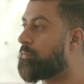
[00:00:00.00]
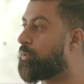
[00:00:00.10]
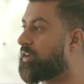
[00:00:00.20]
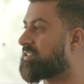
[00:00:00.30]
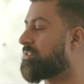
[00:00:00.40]

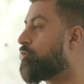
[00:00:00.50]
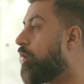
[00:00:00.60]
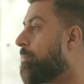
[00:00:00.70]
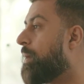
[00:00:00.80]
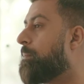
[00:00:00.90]
But it's
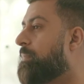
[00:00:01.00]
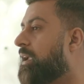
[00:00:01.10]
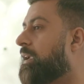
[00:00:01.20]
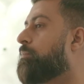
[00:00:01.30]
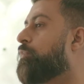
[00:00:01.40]
not about
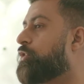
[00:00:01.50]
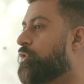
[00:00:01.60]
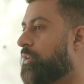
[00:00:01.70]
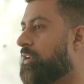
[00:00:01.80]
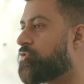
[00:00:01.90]
making money
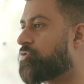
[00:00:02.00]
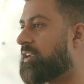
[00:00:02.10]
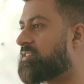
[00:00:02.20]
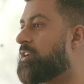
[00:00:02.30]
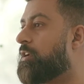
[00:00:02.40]
or
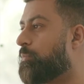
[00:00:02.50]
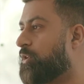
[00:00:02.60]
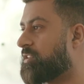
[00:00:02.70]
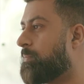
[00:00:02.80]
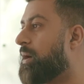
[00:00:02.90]
interest, but
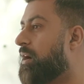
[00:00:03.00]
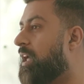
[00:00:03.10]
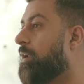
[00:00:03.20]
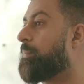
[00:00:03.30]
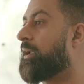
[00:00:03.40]
it's about
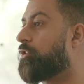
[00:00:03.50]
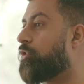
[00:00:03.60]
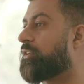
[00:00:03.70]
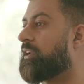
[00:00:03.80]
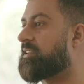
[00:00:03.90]
helping an
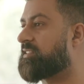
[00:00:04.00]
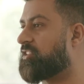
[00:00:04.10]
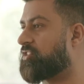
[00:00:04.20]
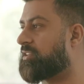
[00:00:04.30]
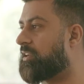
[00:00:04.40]

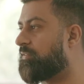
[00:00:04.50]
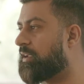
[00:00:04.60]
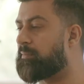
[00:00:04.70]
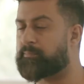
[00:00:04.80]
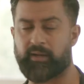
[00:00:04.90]
organisation deliver
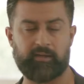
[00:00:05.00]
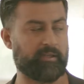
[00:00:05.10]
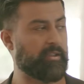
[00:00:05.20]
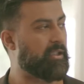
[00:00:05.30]
impact.